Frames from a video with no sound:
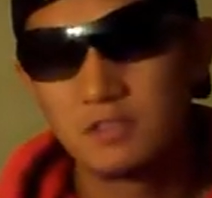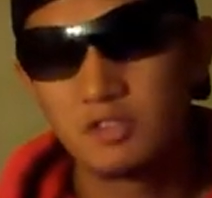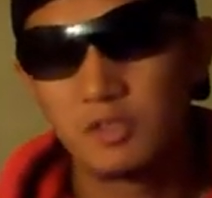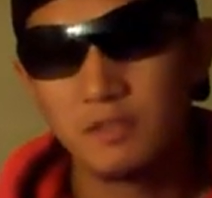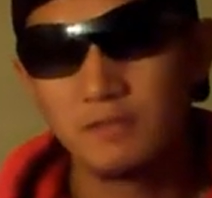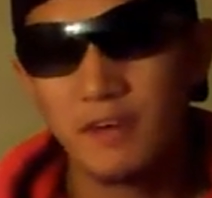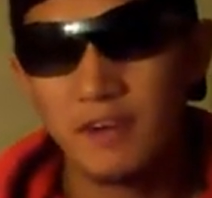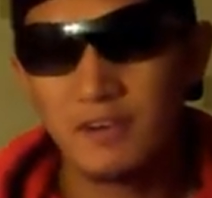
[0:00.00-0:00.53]

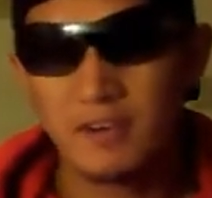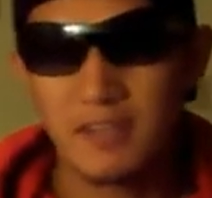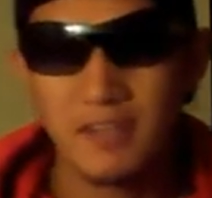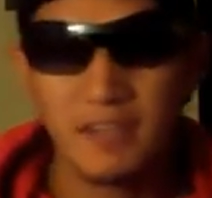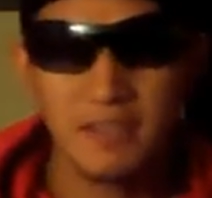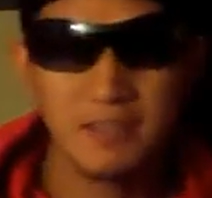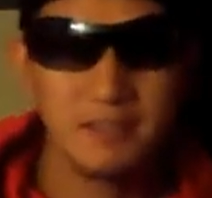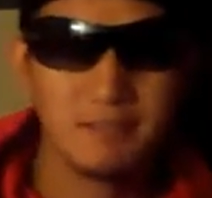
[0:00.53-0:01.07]
Street Fighter
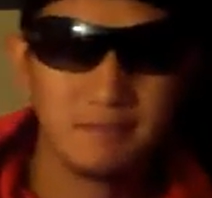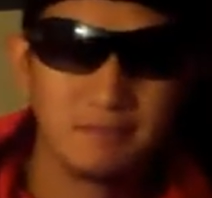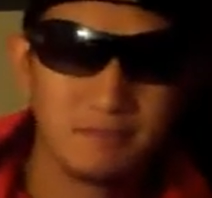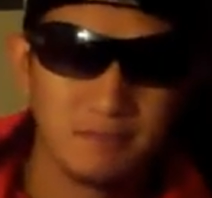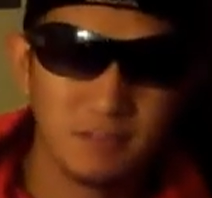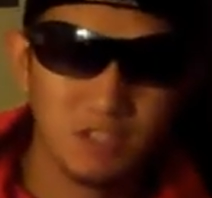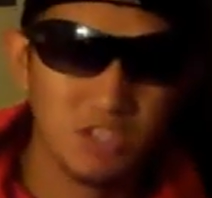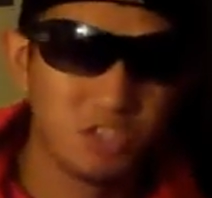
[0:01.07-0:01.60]
King
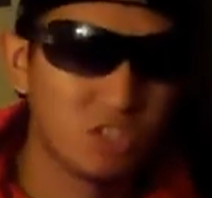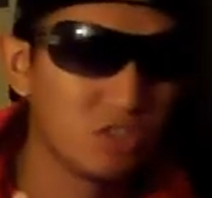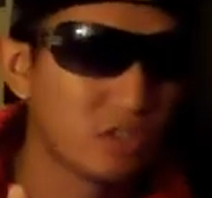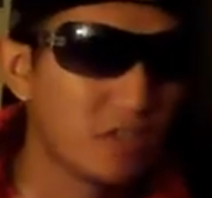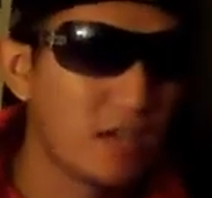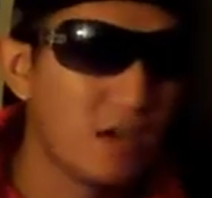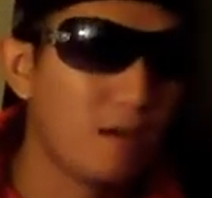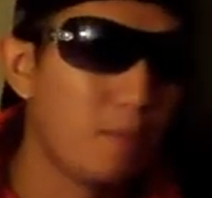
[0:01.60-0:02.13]
just
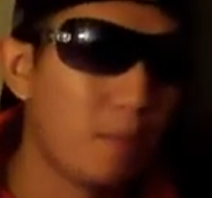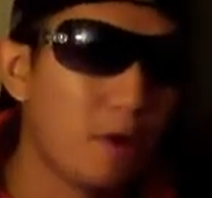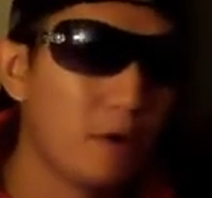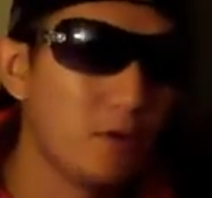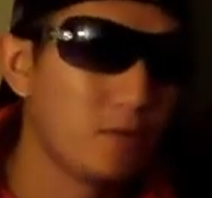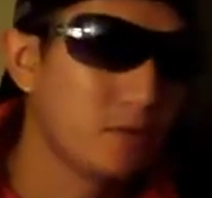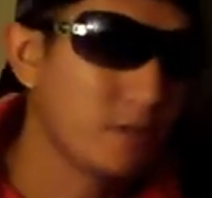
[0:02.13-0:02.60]
took out Mario